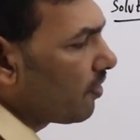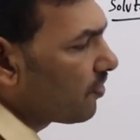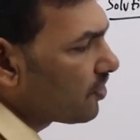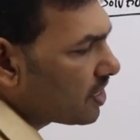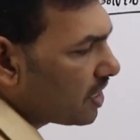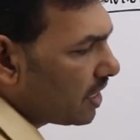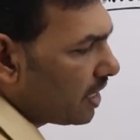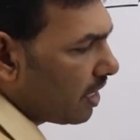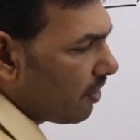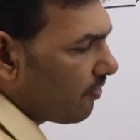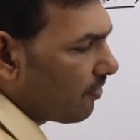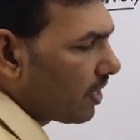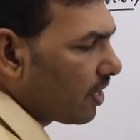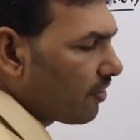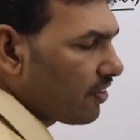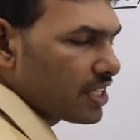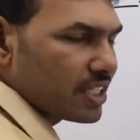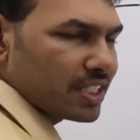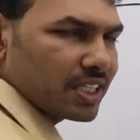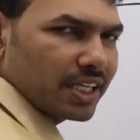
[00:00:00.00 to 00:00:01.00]
C, F
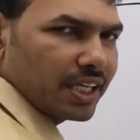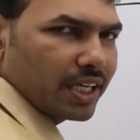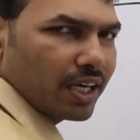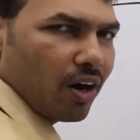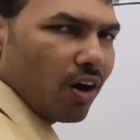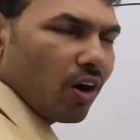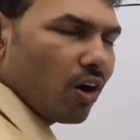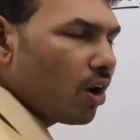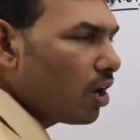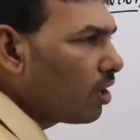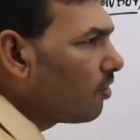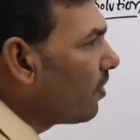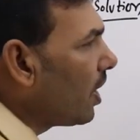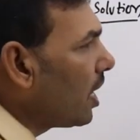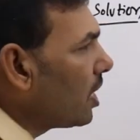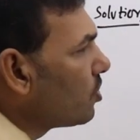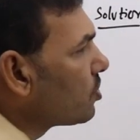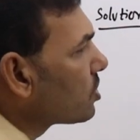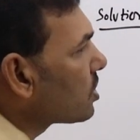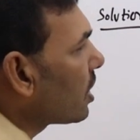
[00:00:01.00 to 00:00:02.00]
given C? All
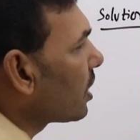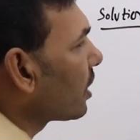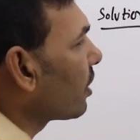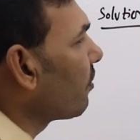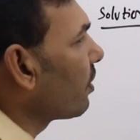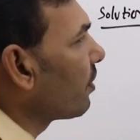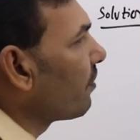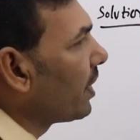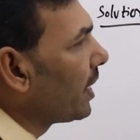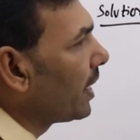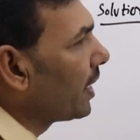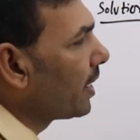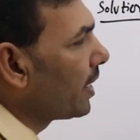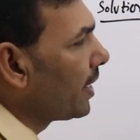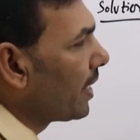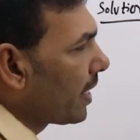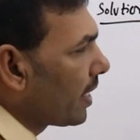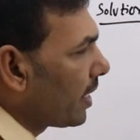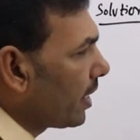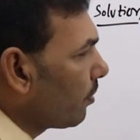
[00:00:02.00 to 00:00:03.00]
values are given very
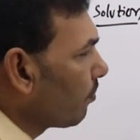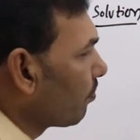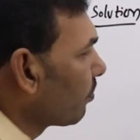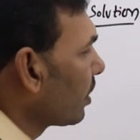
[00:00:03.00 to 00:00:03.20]
clearly.